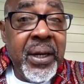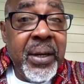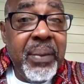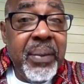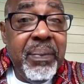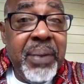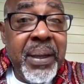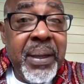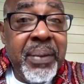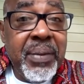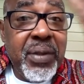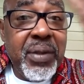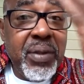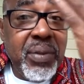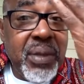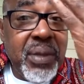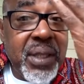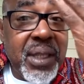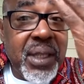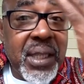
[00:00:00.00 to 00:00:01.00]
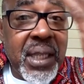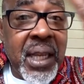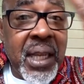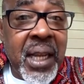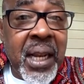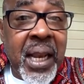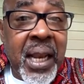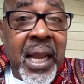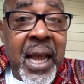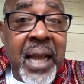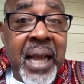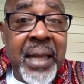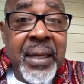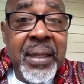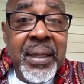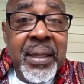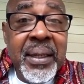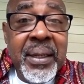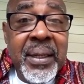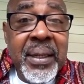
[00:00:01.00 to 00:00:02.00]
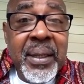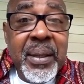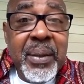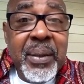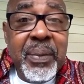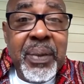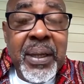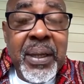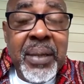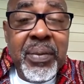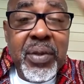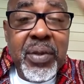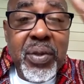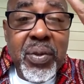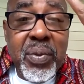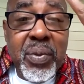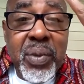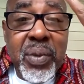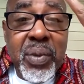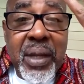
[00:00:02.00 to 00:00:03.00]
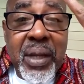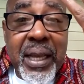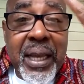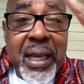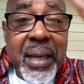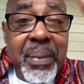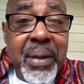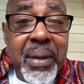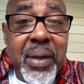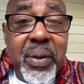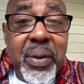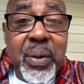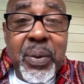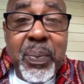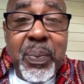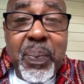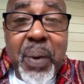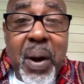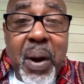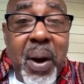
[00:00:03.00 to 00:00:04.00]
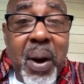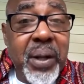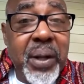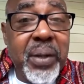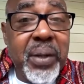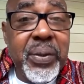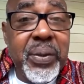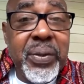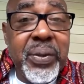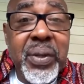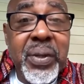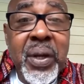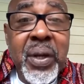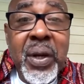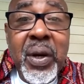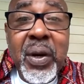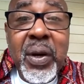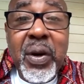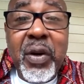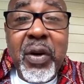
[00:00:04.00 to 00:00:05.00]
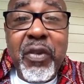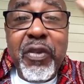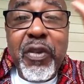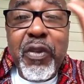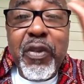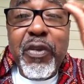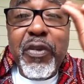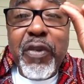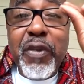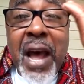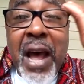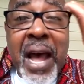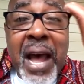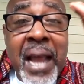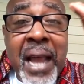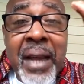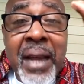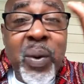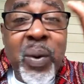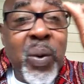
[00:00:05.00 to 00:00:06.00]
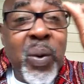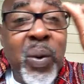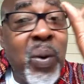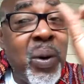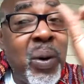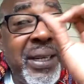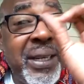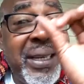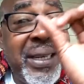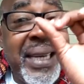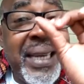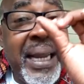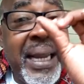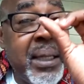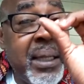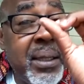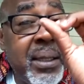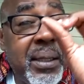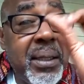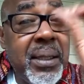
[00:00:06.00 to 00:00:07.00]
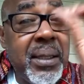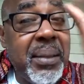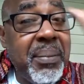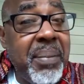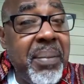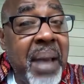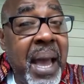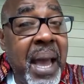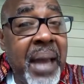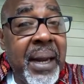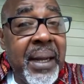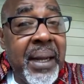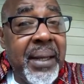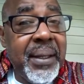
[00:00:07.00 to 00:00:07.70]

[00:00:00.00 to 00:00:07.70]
beams through the sunlight, beams through the chemical particles of fine or dense matter